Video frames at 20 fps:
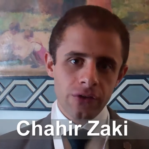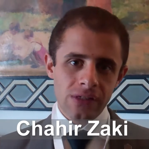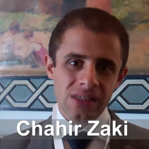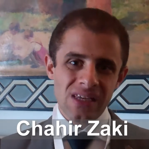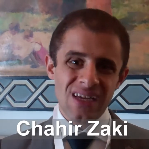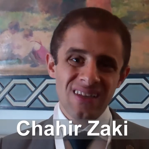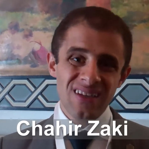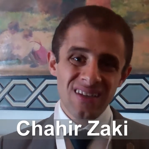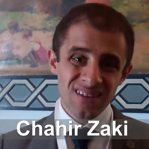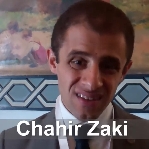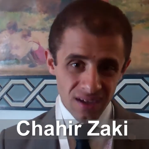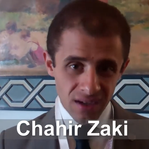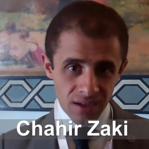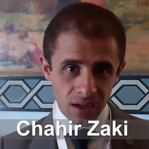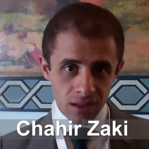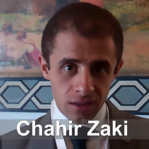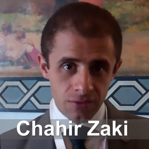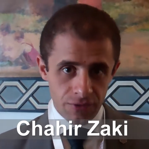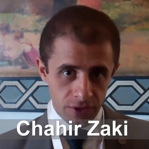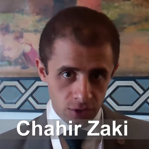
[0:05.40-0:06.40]
the
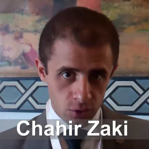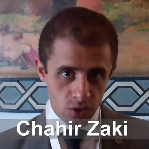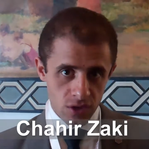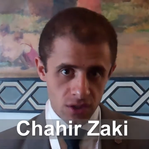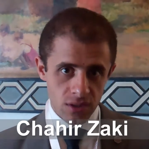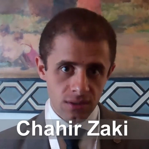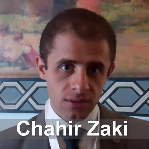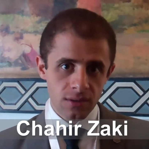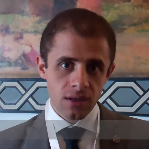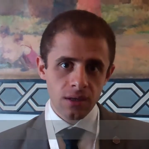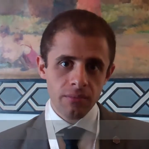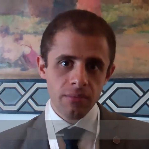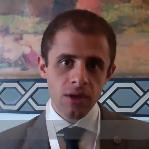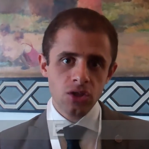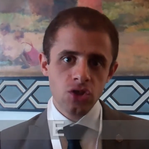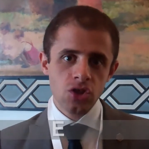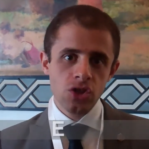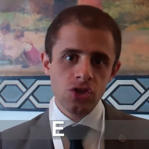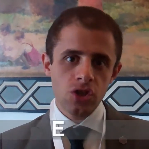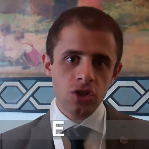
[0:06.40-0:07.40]
sanitary and phytosanitary
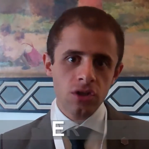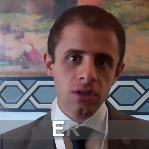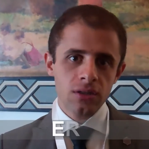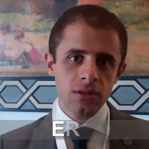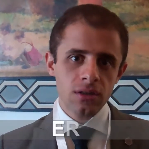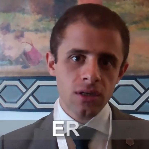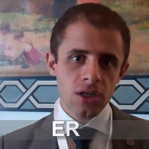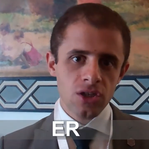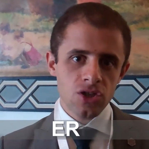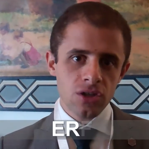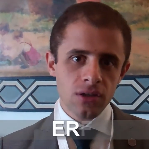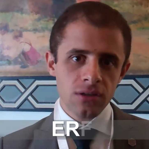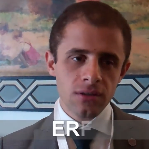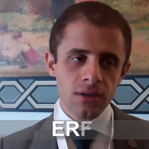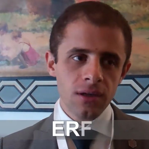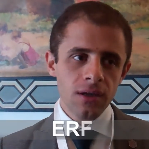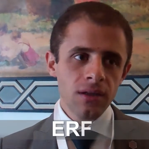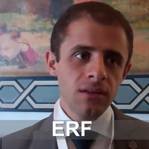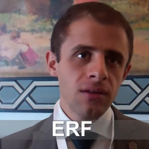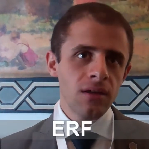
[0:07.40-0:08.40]
measures on international
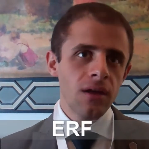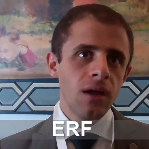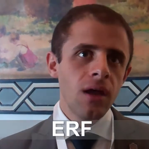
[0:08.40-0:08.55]
trade.